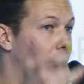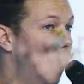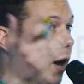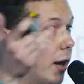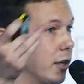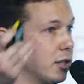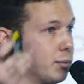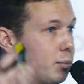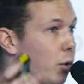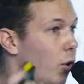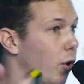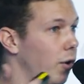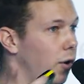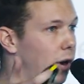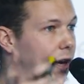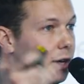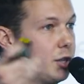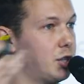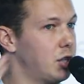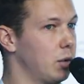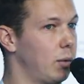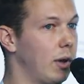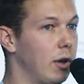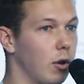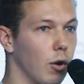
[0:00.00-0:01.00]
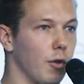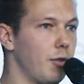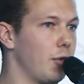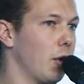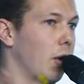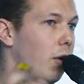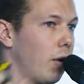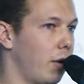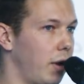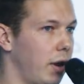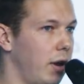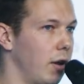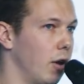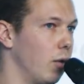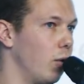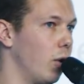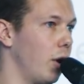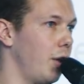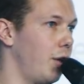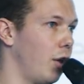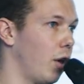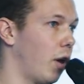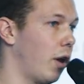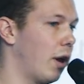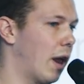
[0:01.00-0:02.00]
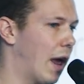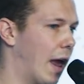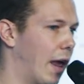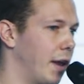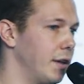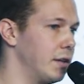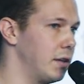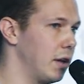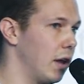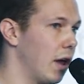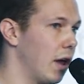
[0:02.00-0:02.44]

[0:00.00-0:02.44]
passport issuing authority or whatnot, and